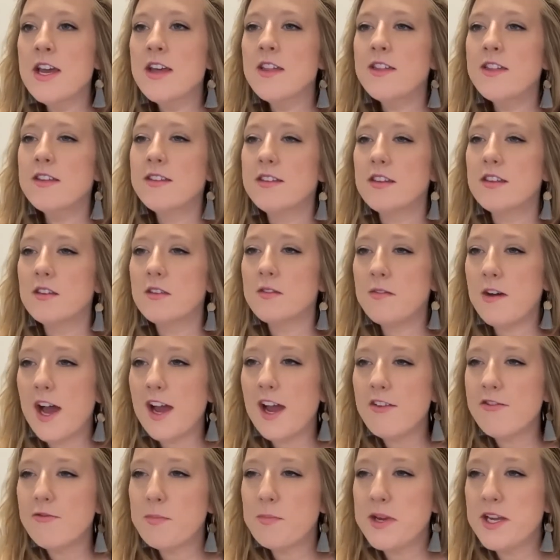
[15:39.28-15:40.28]
This is
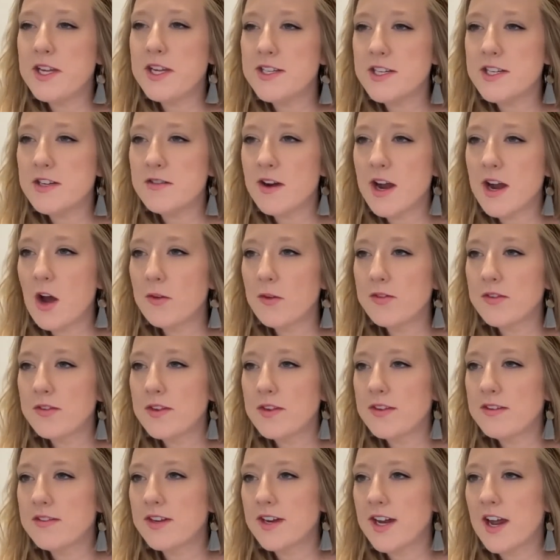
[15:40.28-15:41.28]
five P&D routes
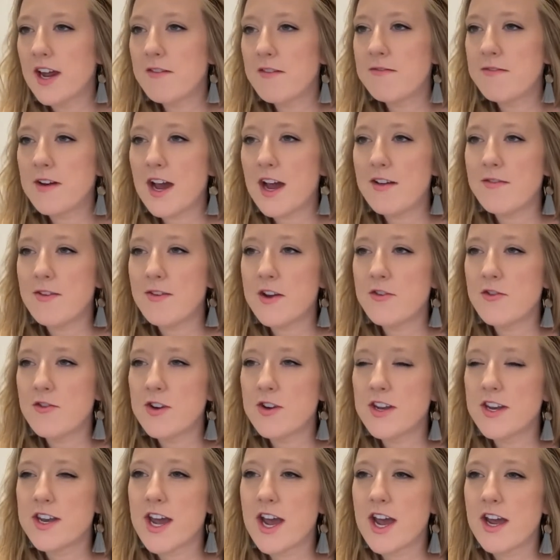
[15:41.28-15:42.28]
listed at
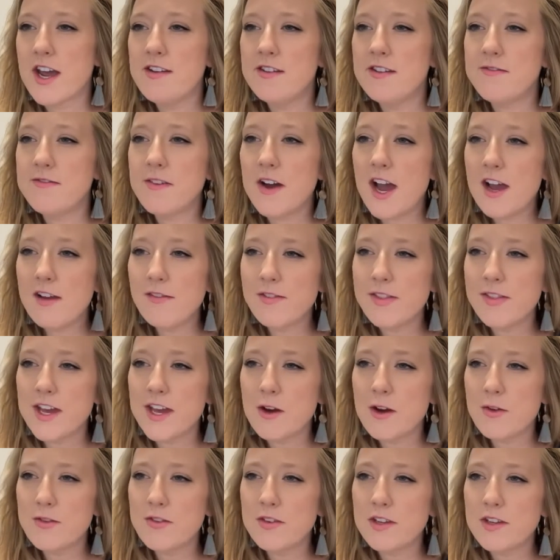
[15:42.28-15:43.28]

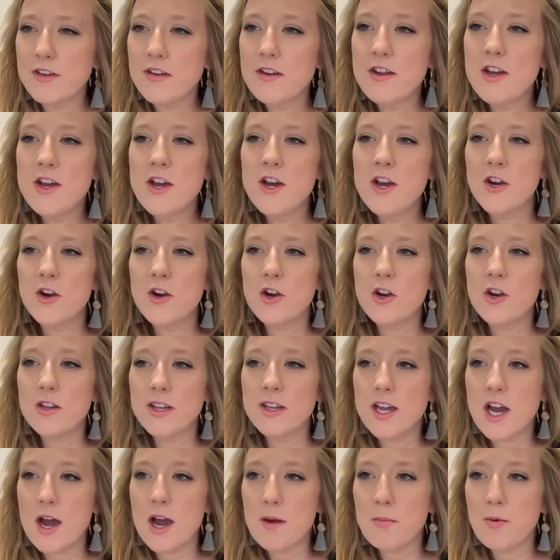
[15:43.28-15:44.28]
595,000
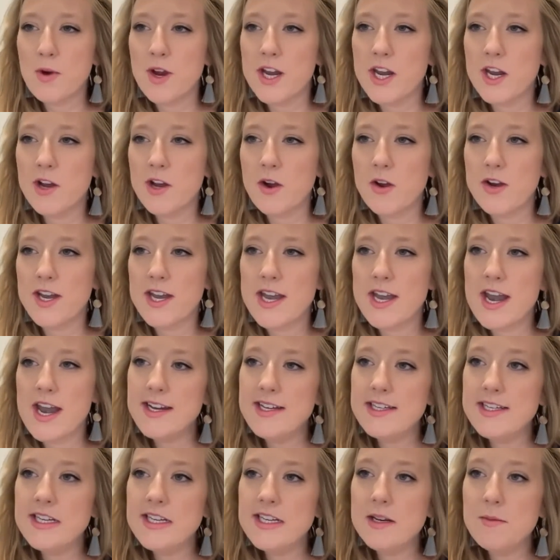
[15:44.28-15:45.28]
currently operating around a
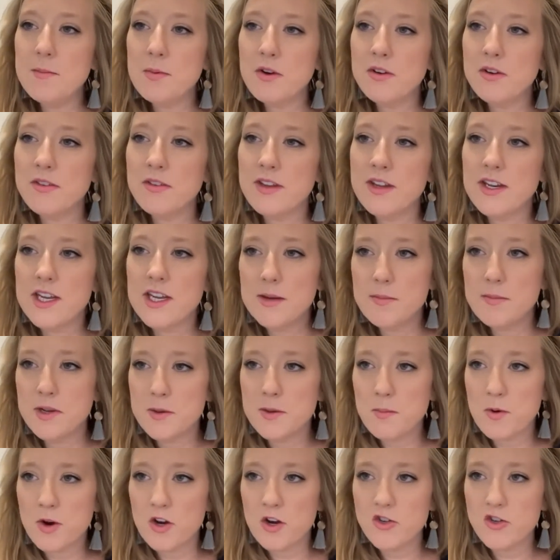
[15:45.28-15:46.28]
19% EBITDA
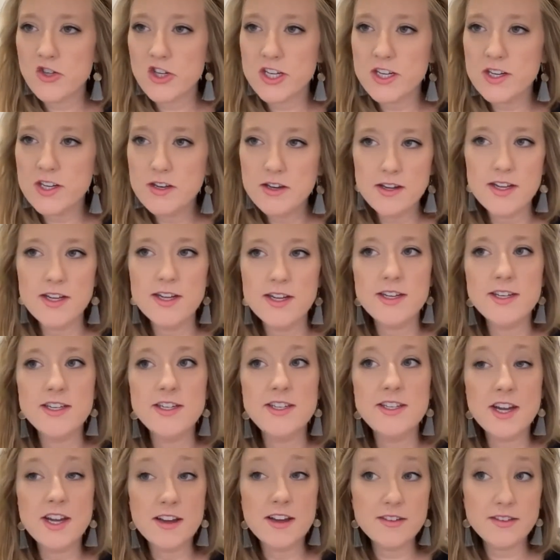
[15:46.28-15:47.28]
margin. It
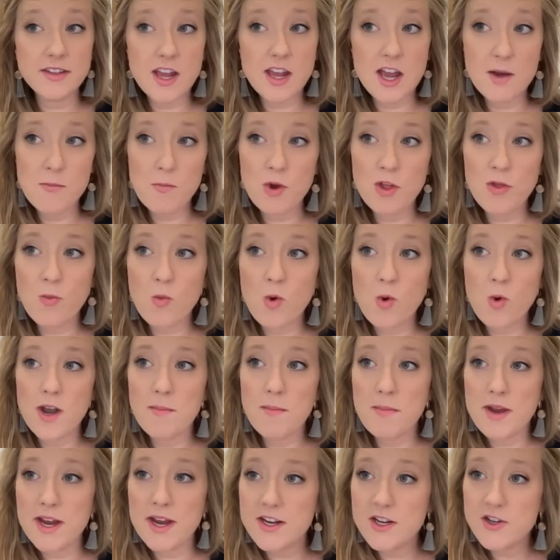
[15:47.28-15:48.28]
does come with one
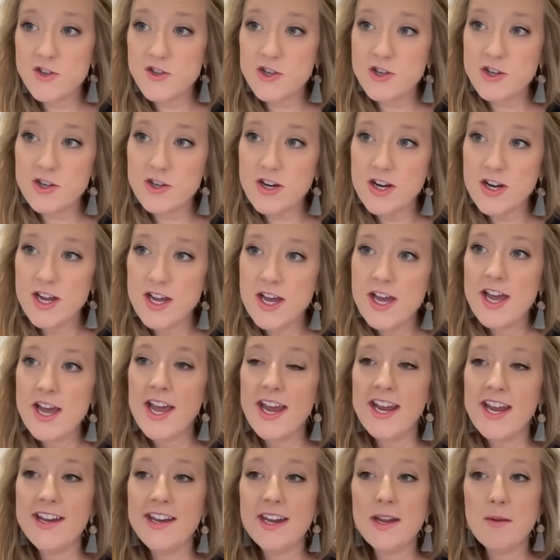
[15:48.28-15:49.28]
manager
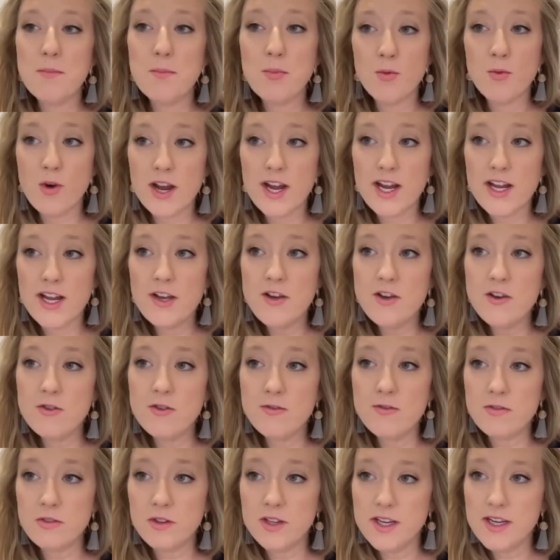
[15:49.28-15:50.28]
and a brand new
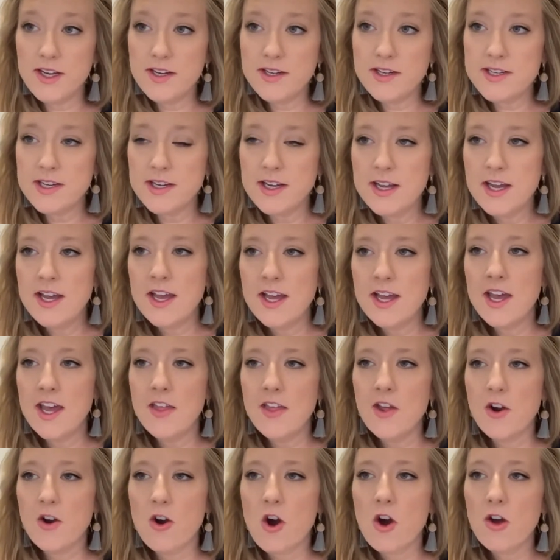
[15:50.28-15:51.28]
fleet.
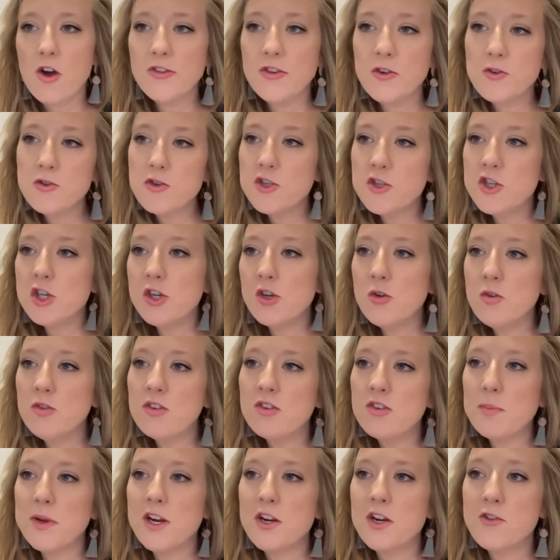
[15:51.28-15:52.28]
There are also two
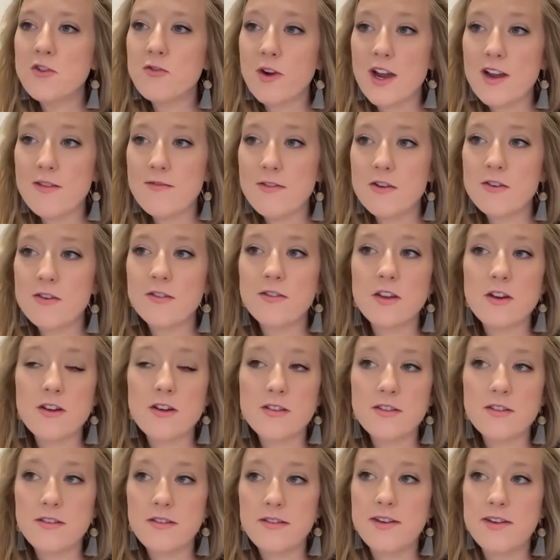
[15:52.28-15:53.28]
spare drivers
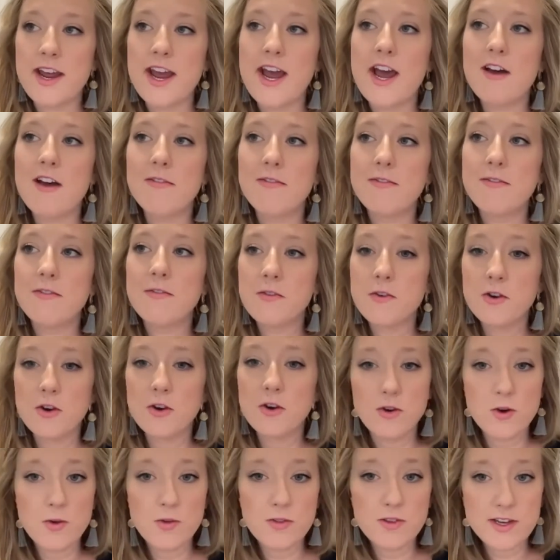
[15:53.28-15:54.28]
on staff for
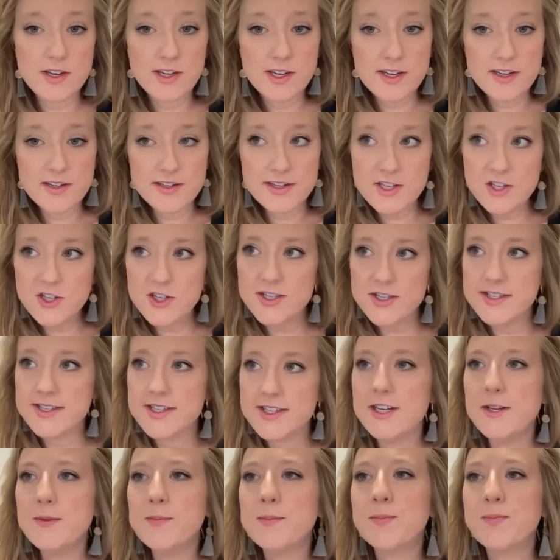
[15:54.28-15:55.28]
growth and
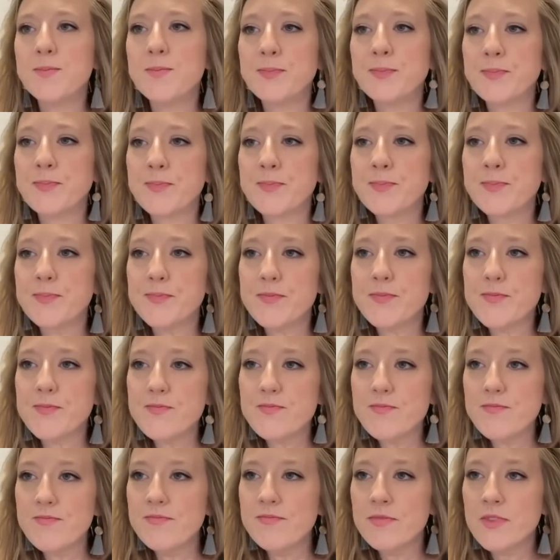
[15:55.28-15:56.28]
contingency
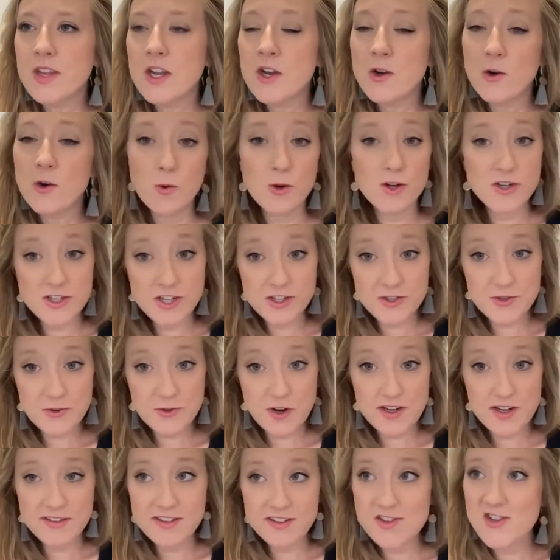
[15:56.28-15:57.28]
or just
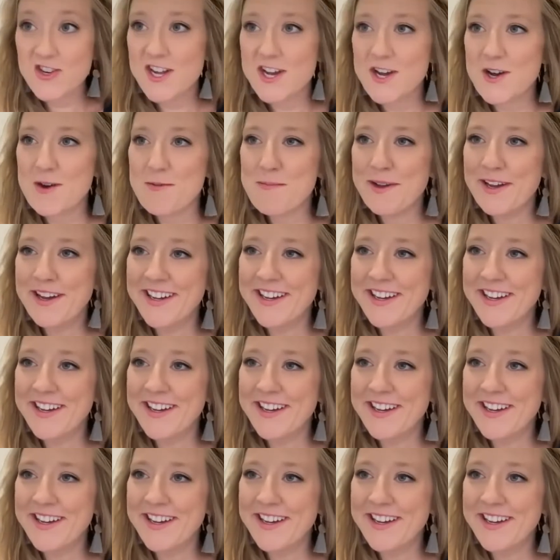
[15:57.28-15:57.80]
transition help.